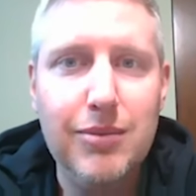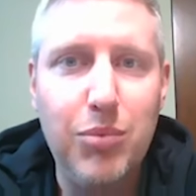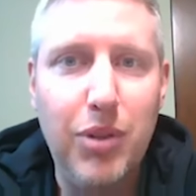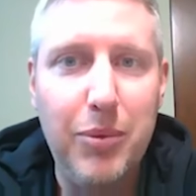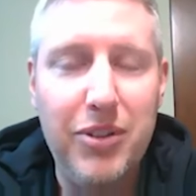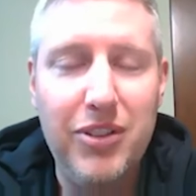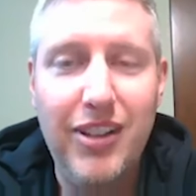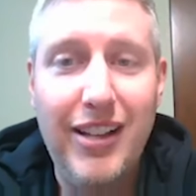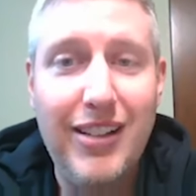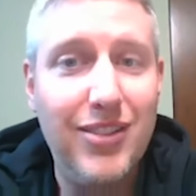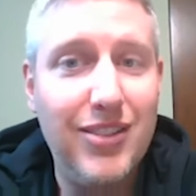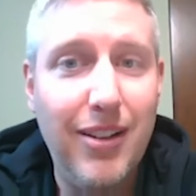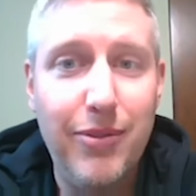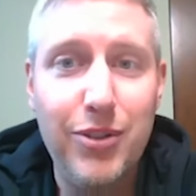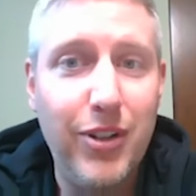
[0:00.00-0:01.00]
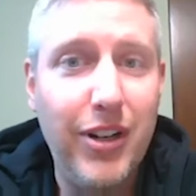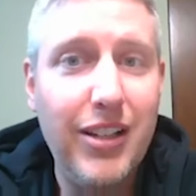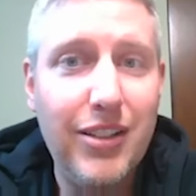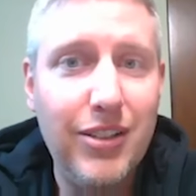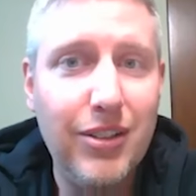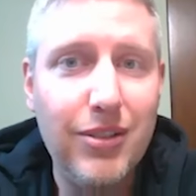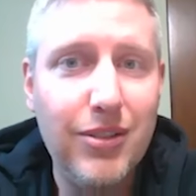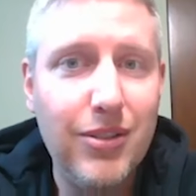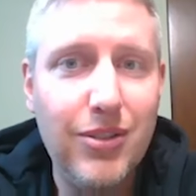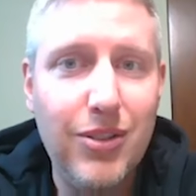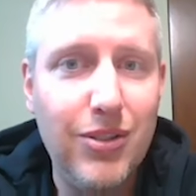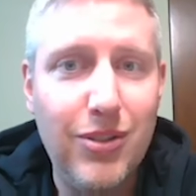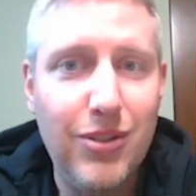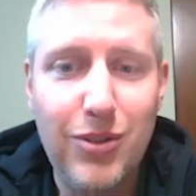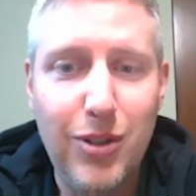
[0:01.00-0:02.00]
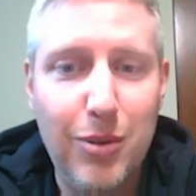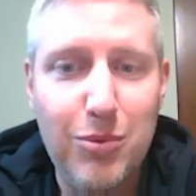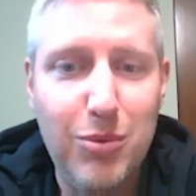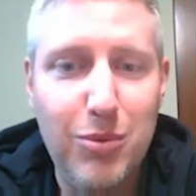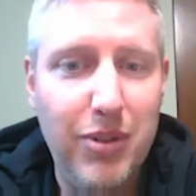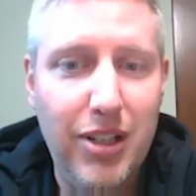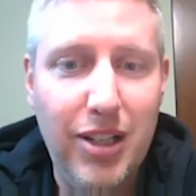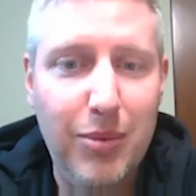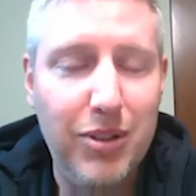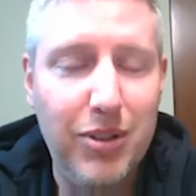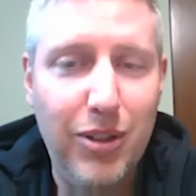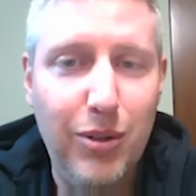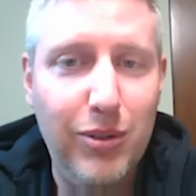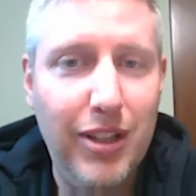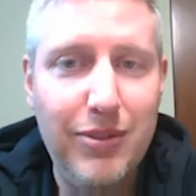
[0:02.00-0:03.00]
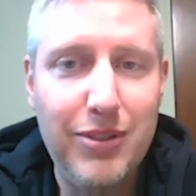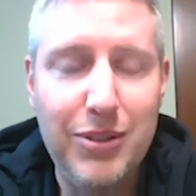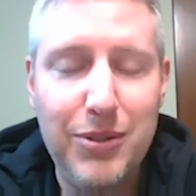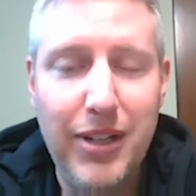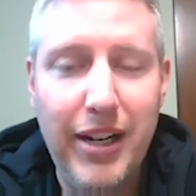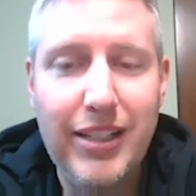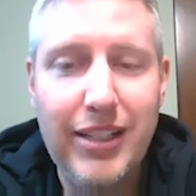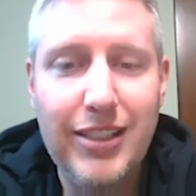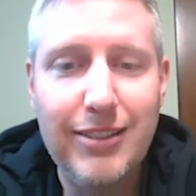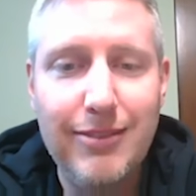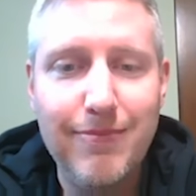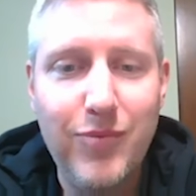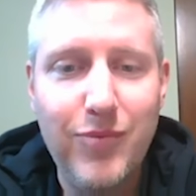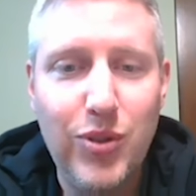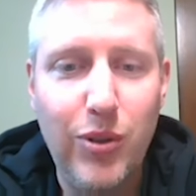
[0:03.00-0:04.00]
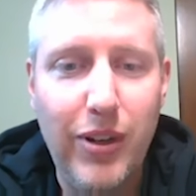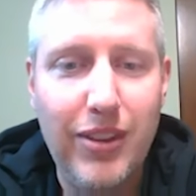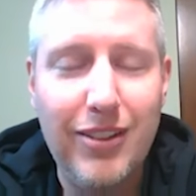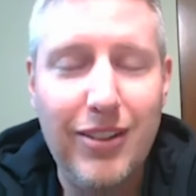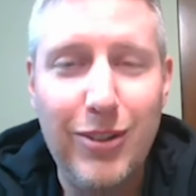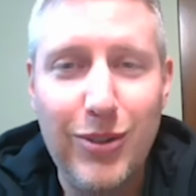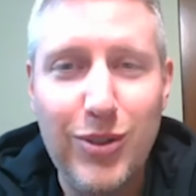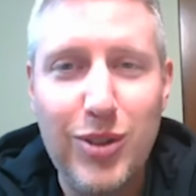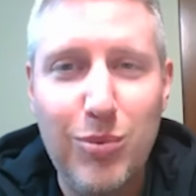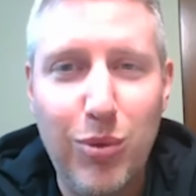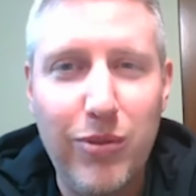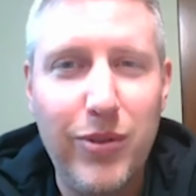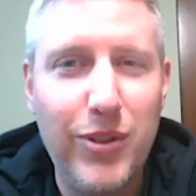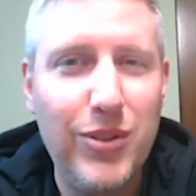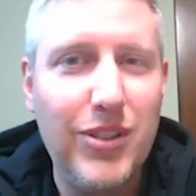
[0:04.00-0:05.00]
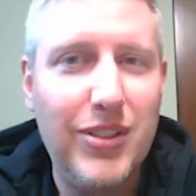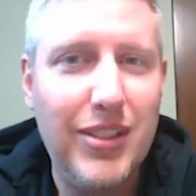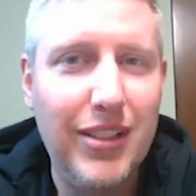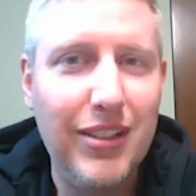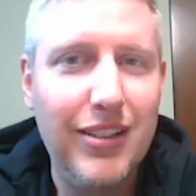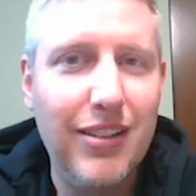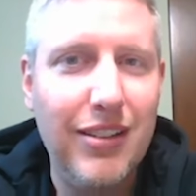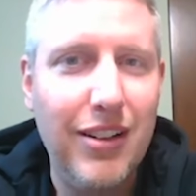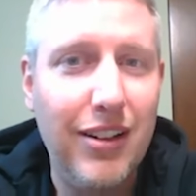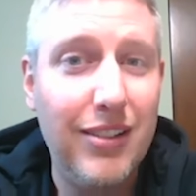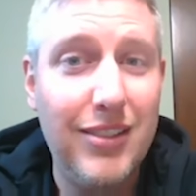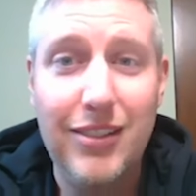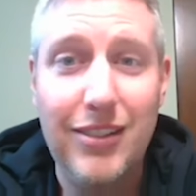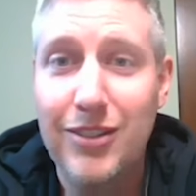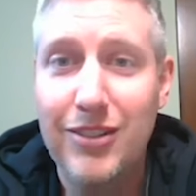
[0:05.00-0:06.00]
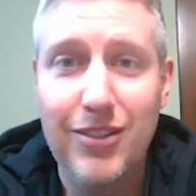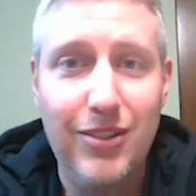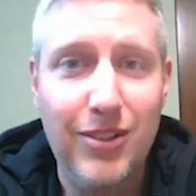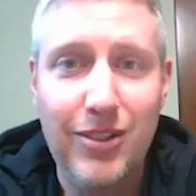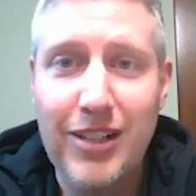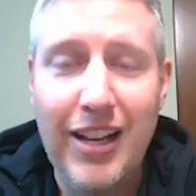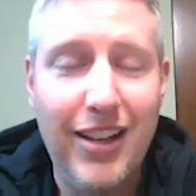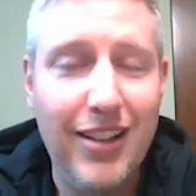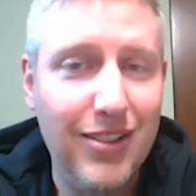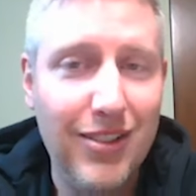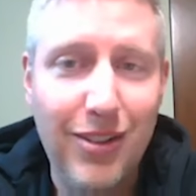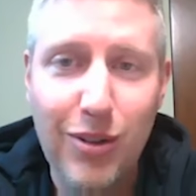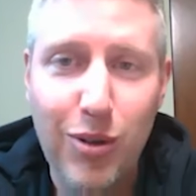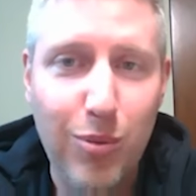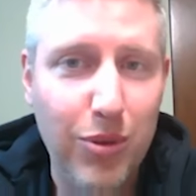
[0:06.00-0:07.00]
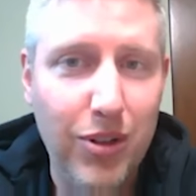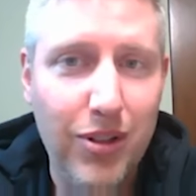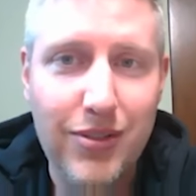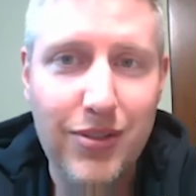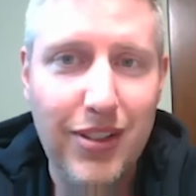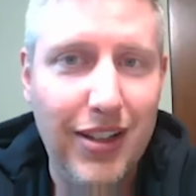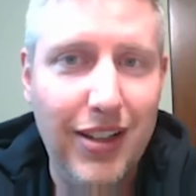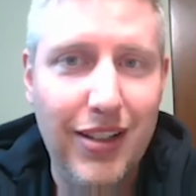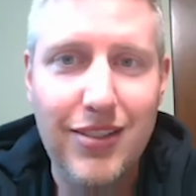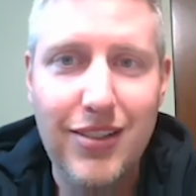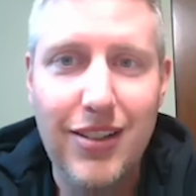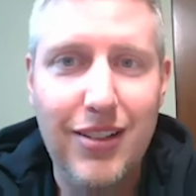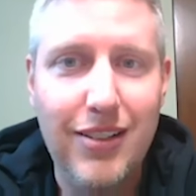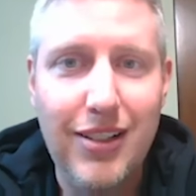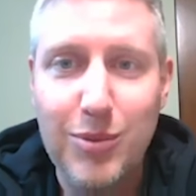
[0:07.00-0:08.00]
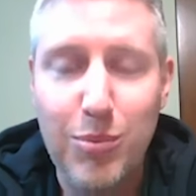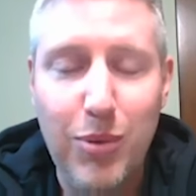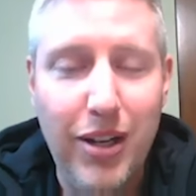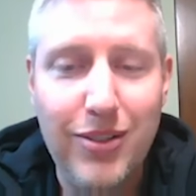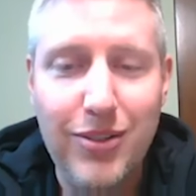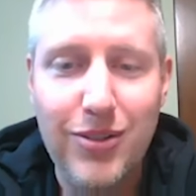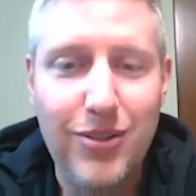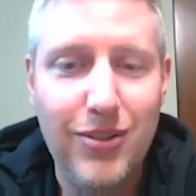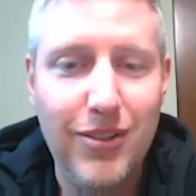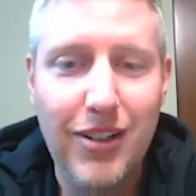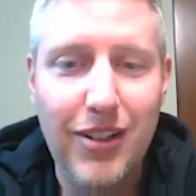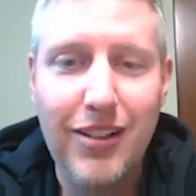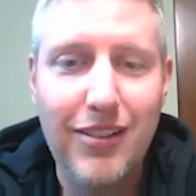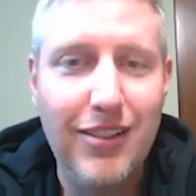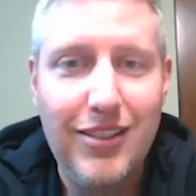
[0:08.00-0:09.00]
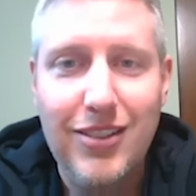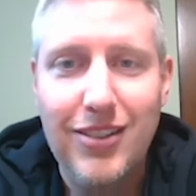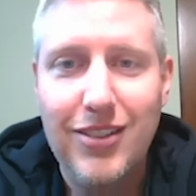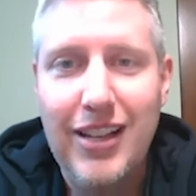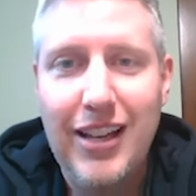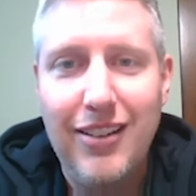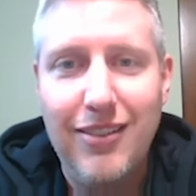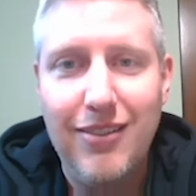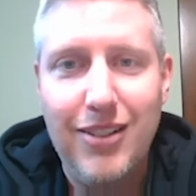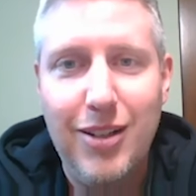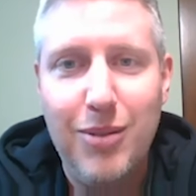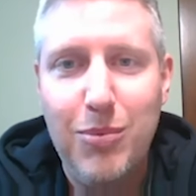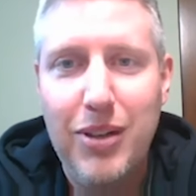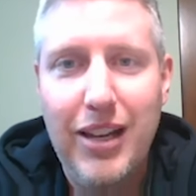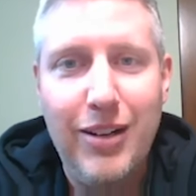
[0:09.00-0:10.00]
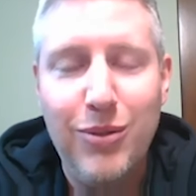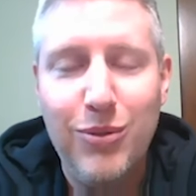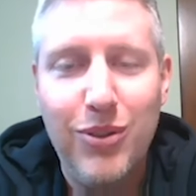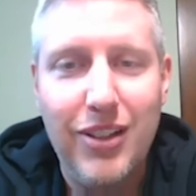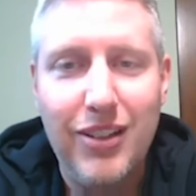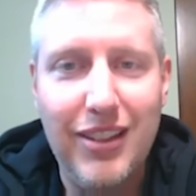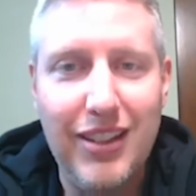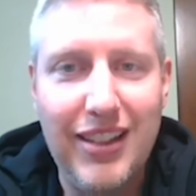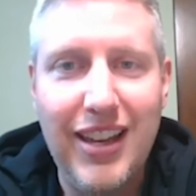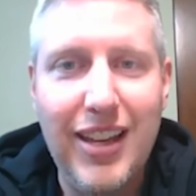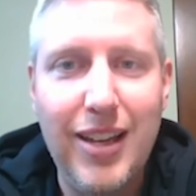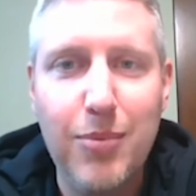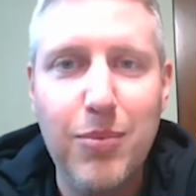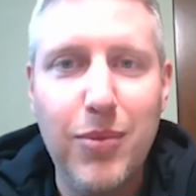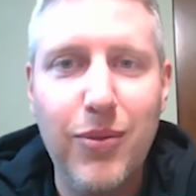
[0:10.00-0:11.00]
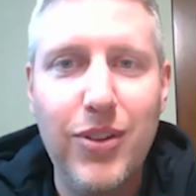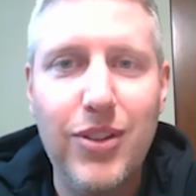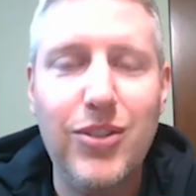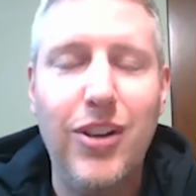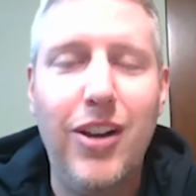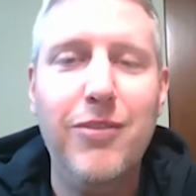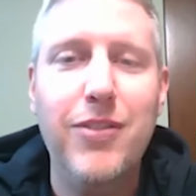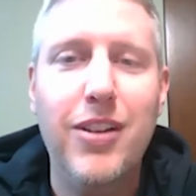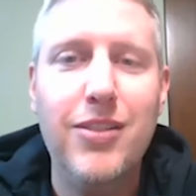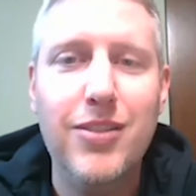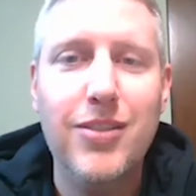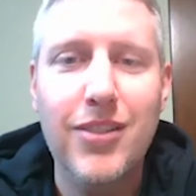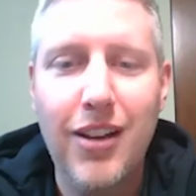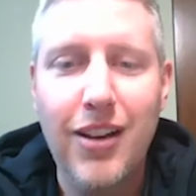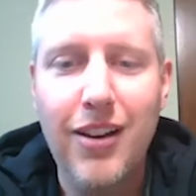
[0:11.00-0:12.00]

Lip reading: probably in the last 7 or 8 years, just in terms of being able to go lefty-righty. So I think there's some more versatility there. You're not going to see the home runs, like I said, as much, that's just not going to be, I don't think, the game of this offense.